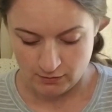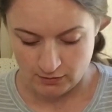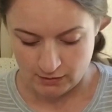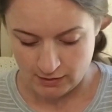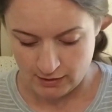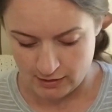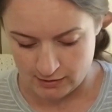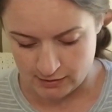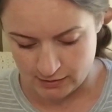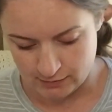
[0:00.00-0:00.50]

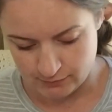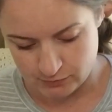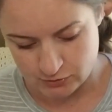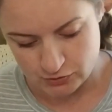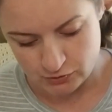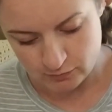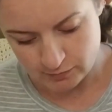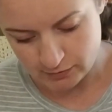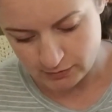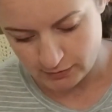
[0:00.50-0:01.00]
And I
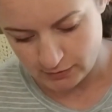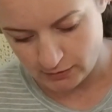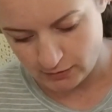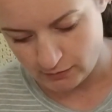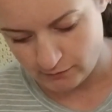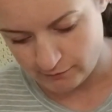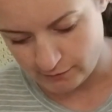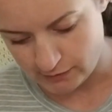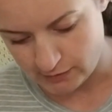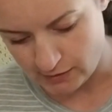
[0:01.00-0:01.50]
do
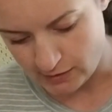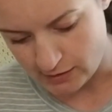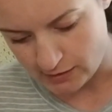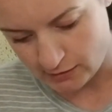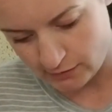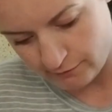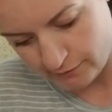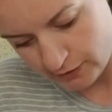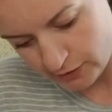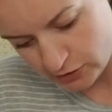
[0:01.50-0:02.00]
believe at the end
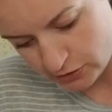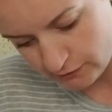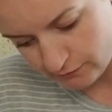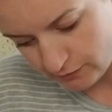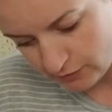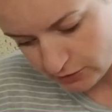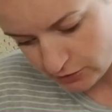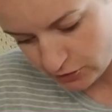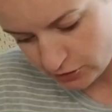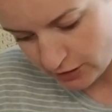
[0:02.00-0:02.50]
of each of
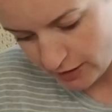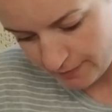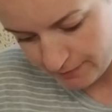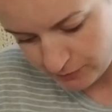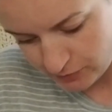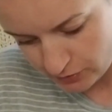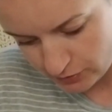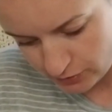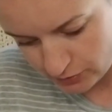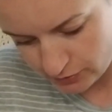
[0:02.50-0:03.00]
these
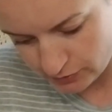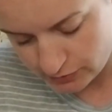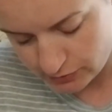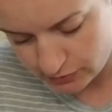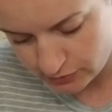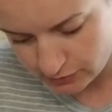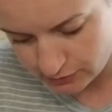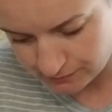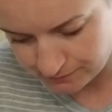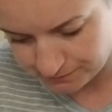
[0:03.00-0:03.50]
chapters,